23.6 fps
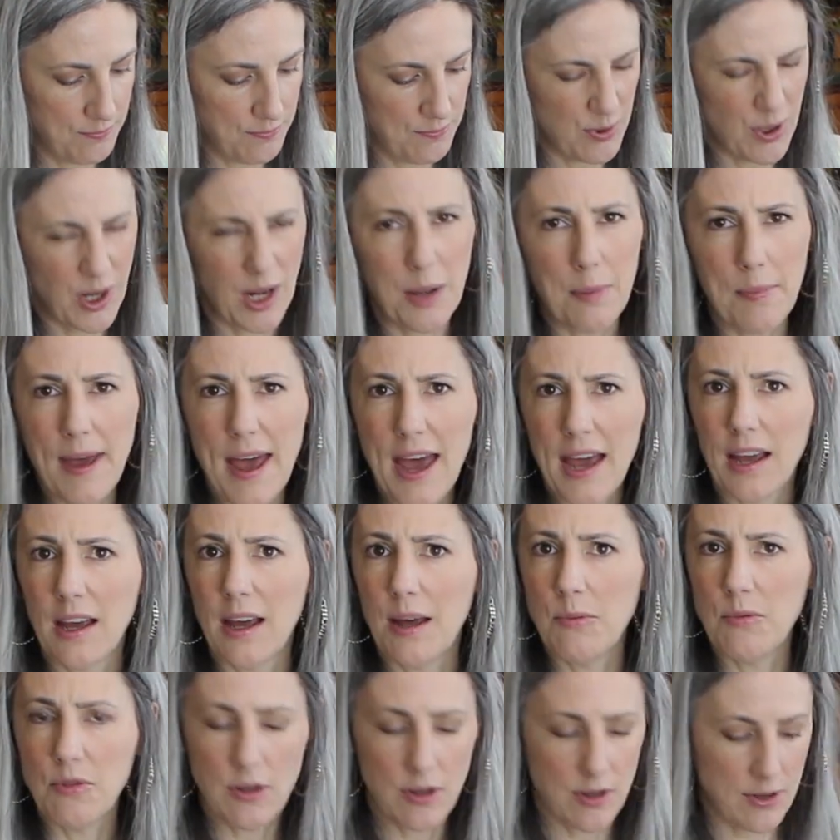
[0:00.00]
bring it back
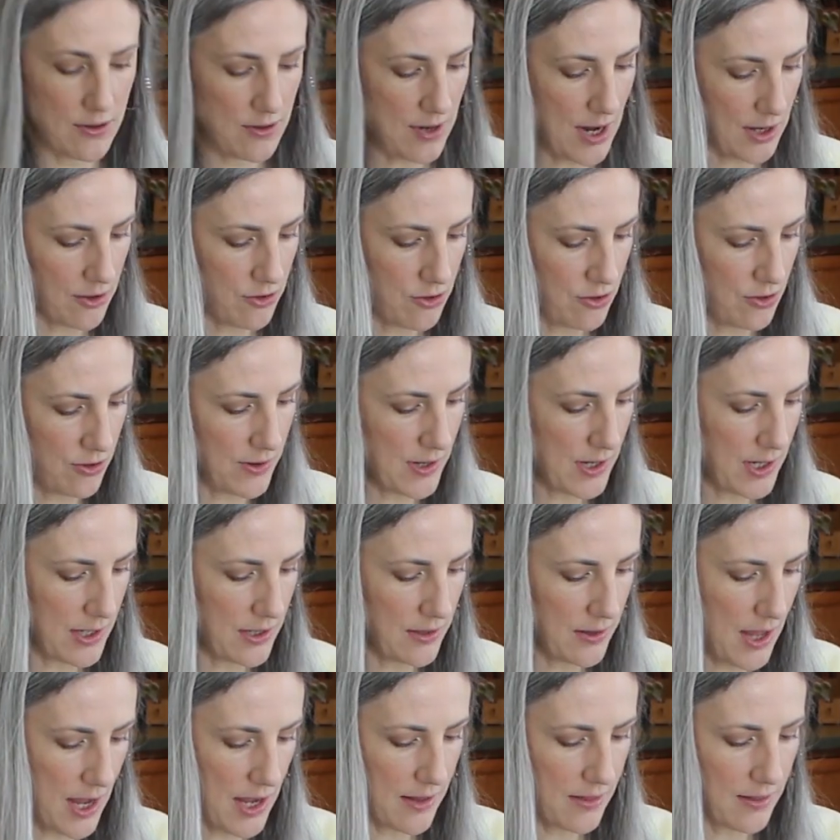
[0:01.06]
up to the texture that
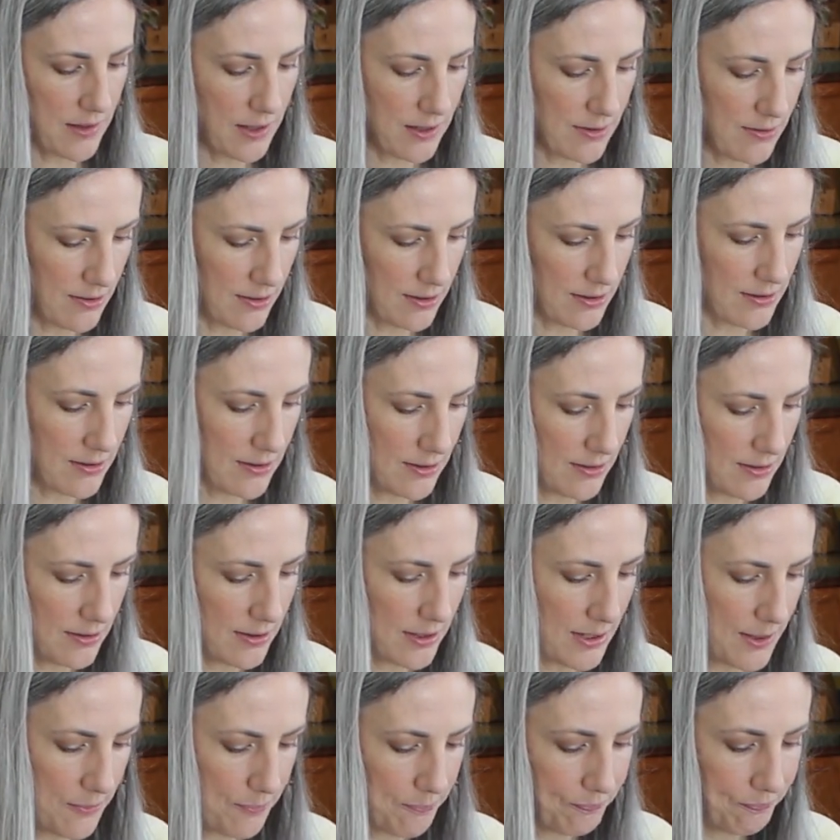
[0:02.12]
you like, the
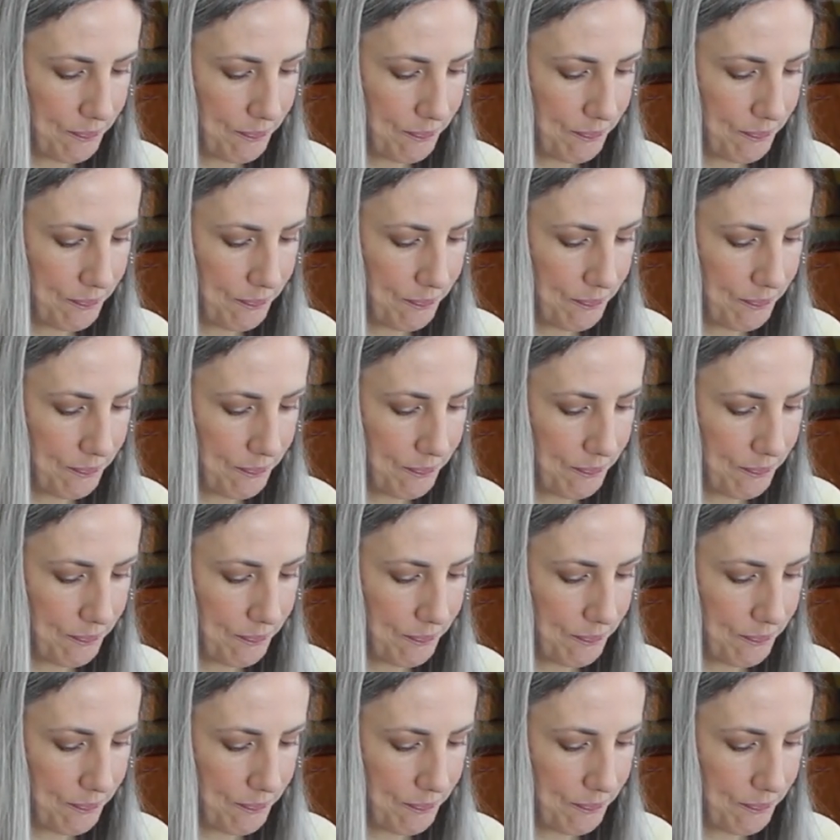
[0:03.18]
consistency.